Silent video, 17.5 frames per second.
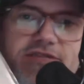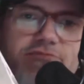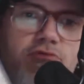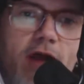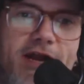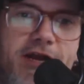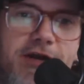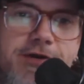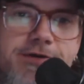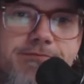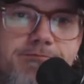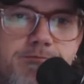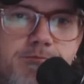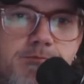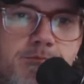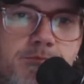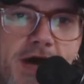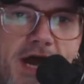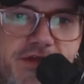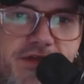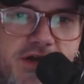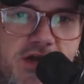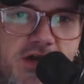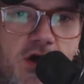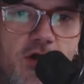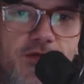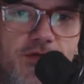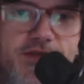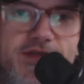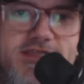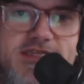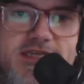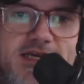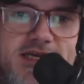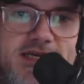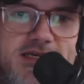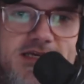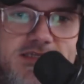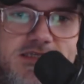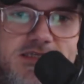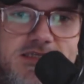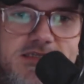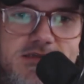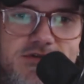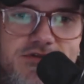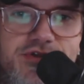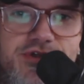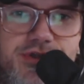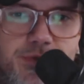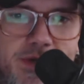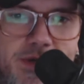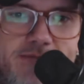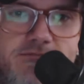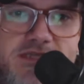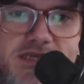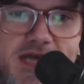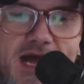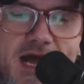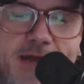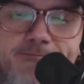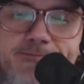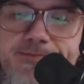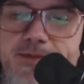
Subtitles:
record by The Cult. This is Dreamtime.